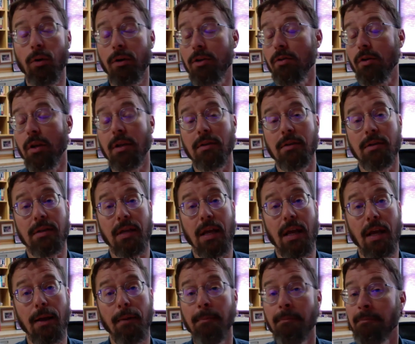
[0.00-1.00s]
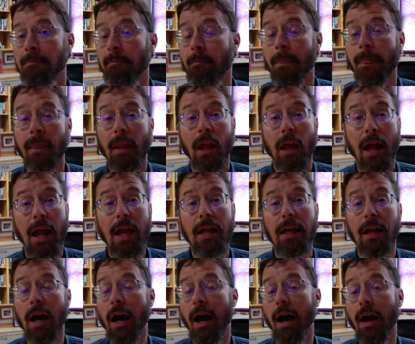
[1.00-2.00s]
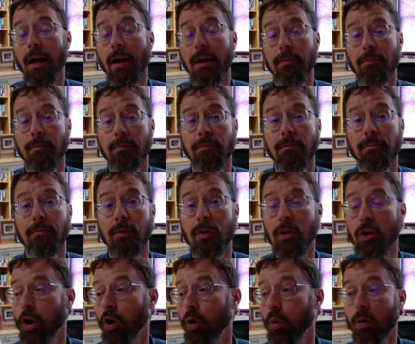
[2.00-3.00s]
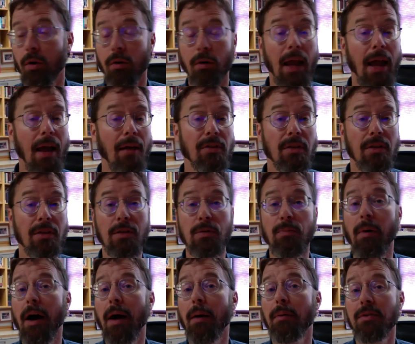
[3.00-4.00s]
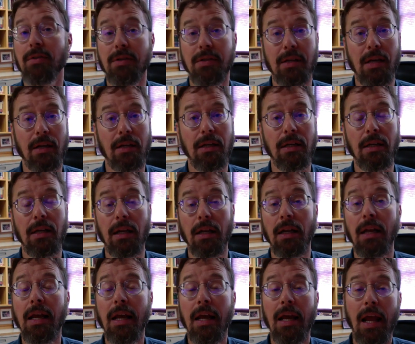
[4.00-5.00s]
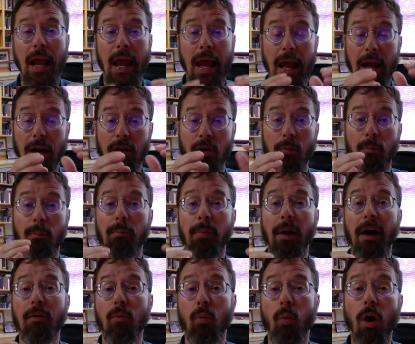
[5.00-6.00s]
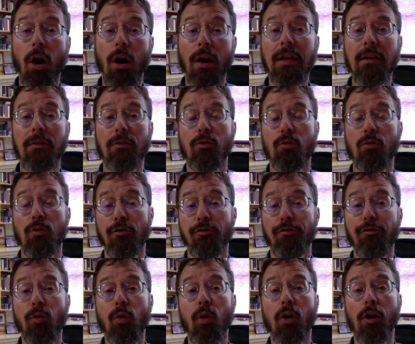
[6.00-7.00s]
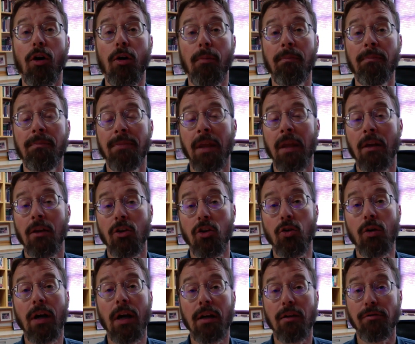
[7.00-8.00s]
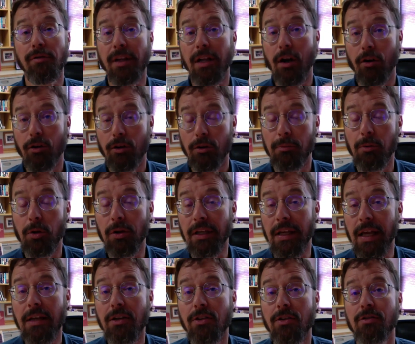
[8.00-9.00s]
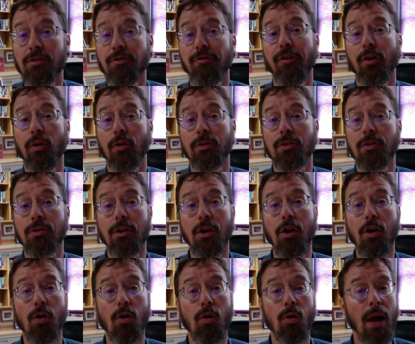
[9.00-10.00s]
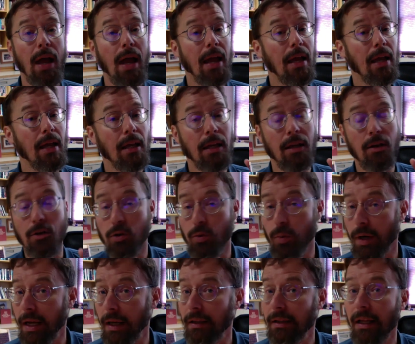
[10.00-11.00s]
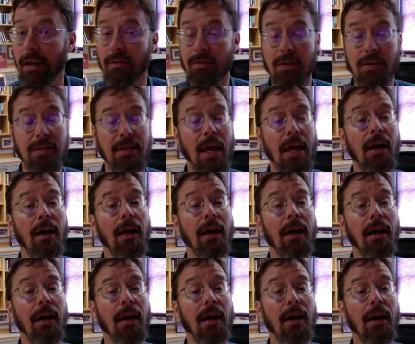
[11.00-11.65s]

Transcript: where you can say, hey, we're having this Bible study. And by walking through the form, you kind of let our communications folks know, hey, here's when I'd like this